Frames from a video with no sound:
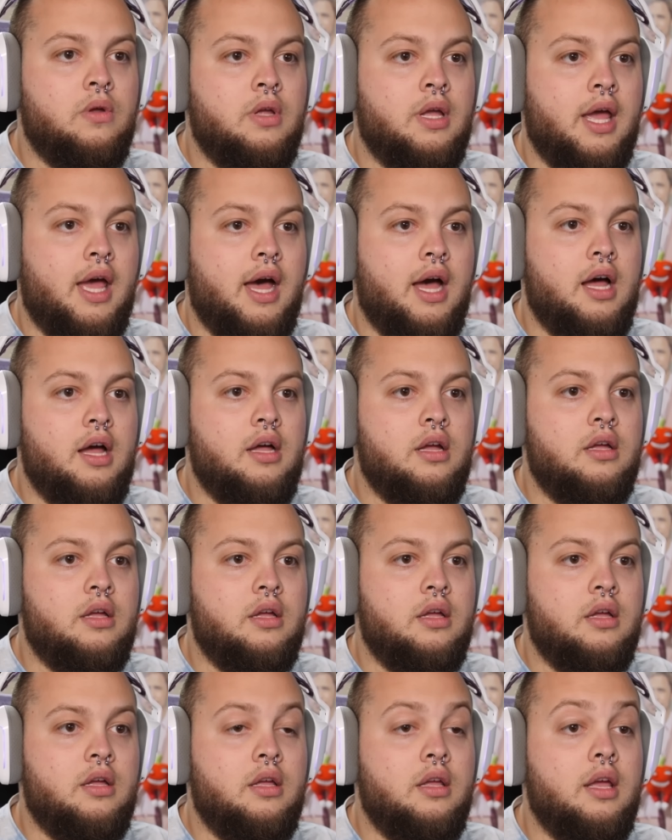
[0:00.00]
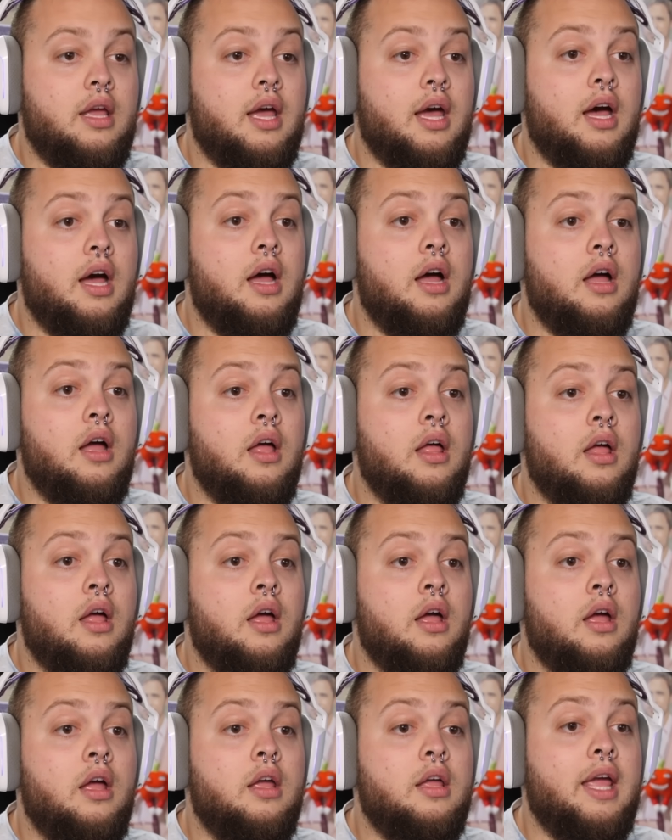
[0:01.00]
Yeah? Yeah?
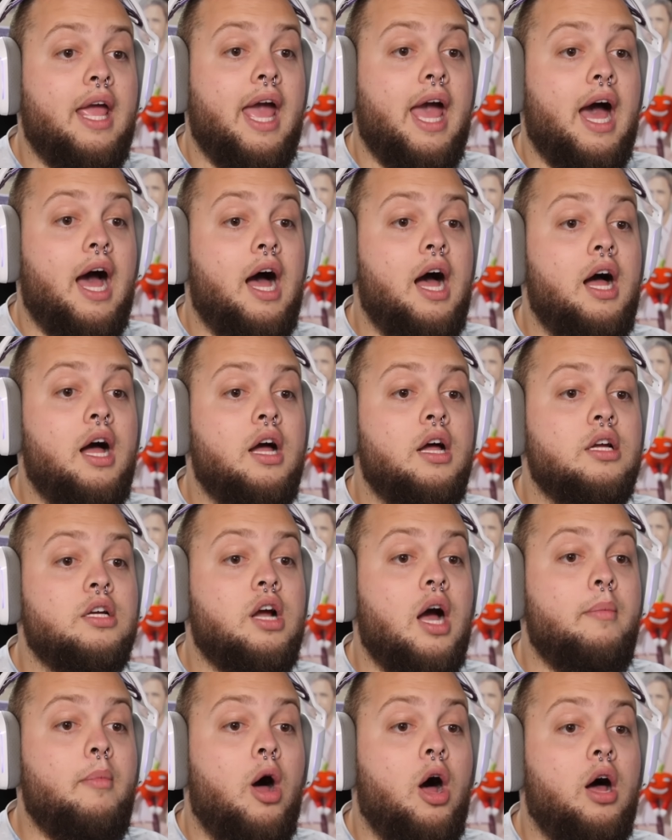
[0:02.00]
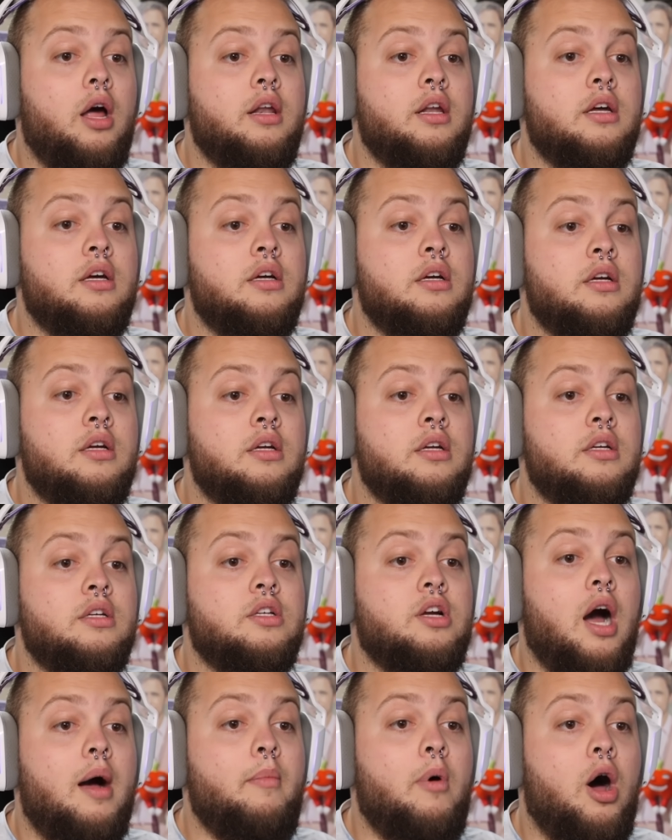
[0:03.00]
Yeah? Come on.
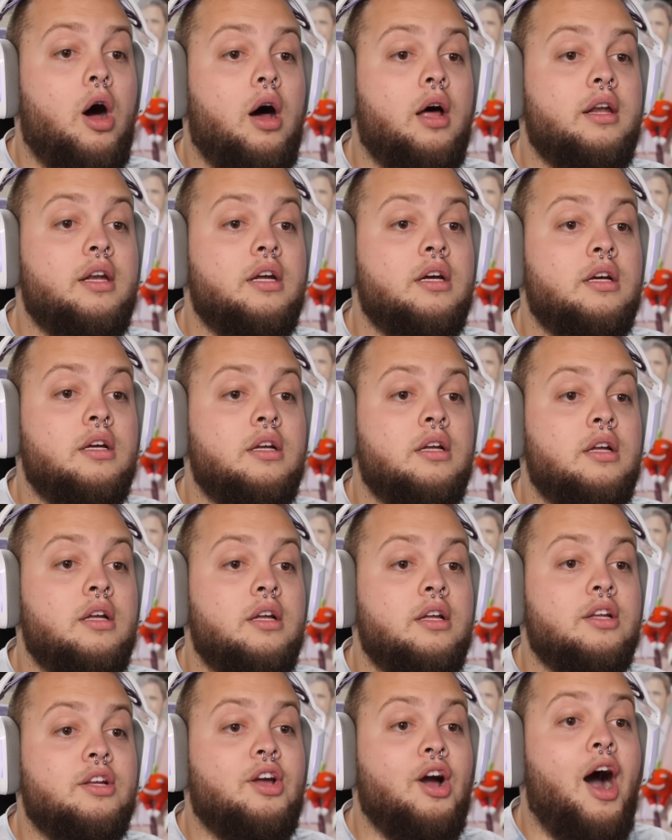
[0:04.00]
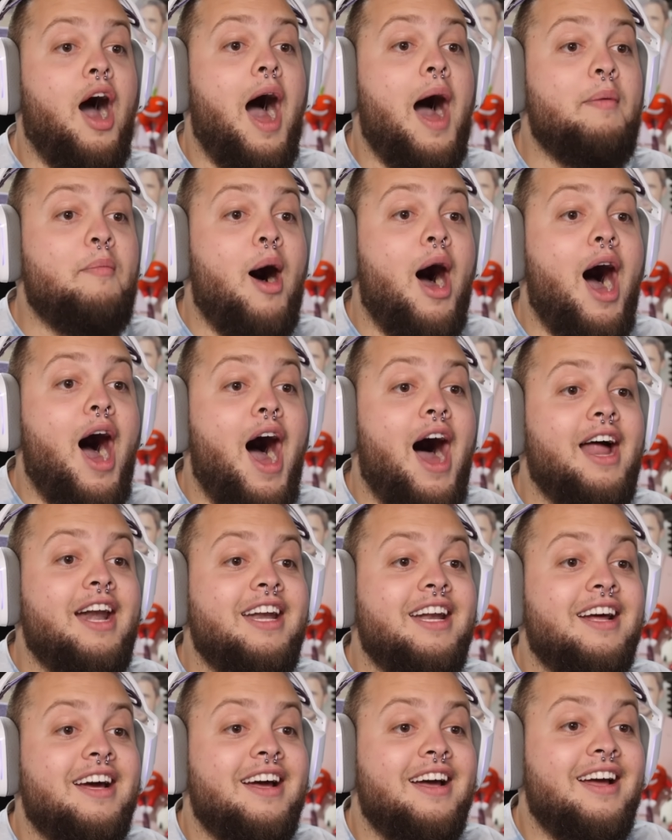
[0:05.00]
Come on! Come
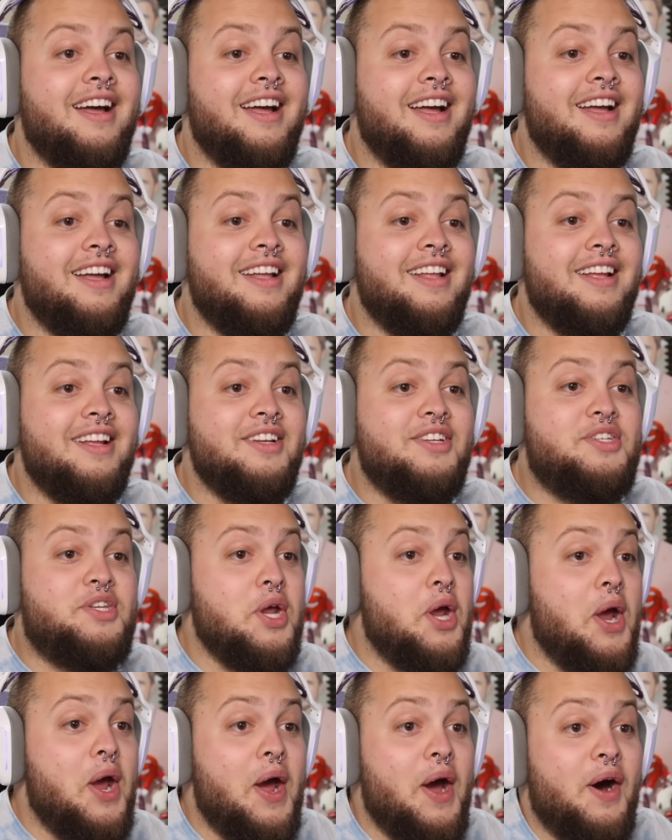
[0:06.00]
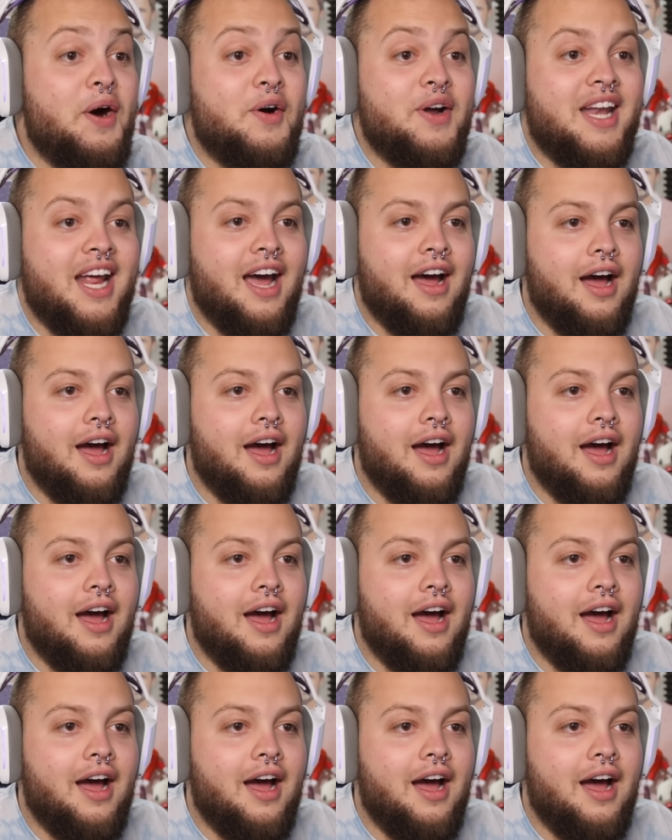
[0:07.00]
on! Dude!